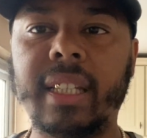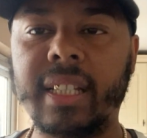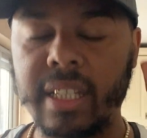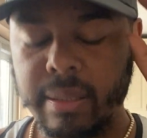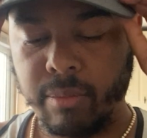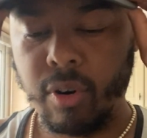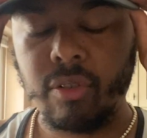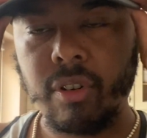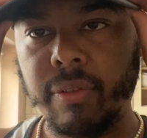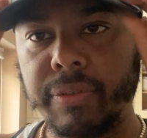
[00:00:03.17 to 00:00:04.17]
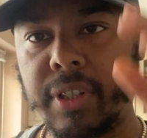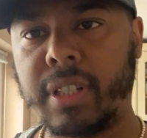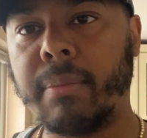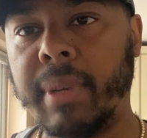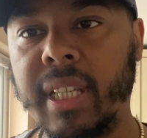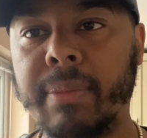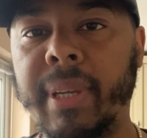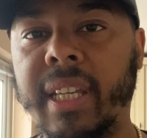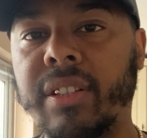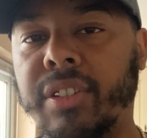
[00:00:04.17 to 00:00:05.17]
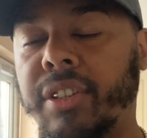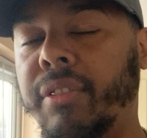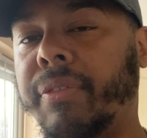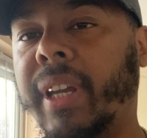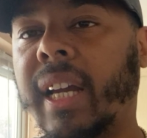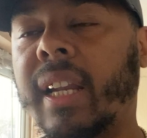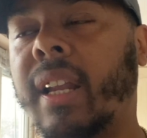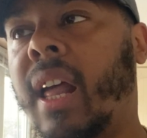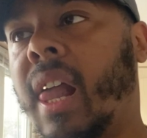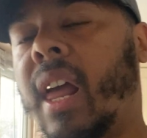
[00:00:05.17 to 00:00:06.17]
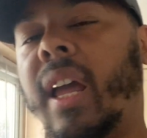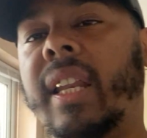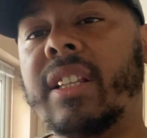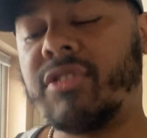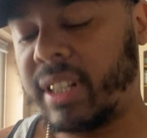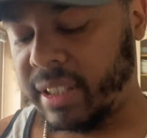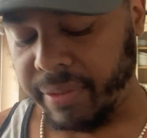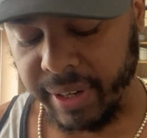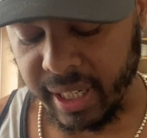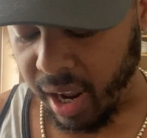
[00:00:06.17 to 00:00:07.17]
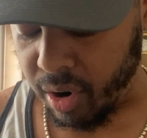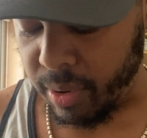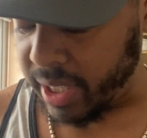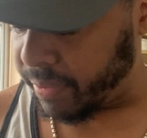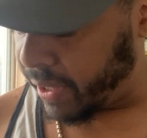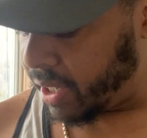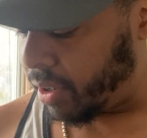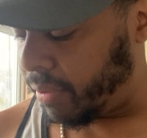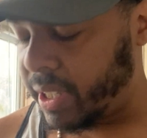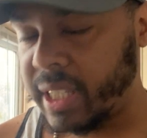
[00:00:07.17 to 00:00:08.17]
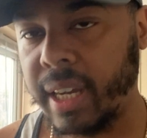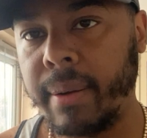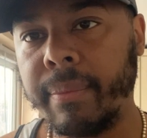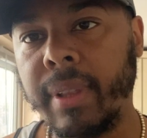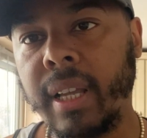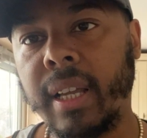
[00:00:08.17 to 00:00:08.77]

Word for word: This is more of just a me speaking to you thing. And an interesting thing that I always think of is um,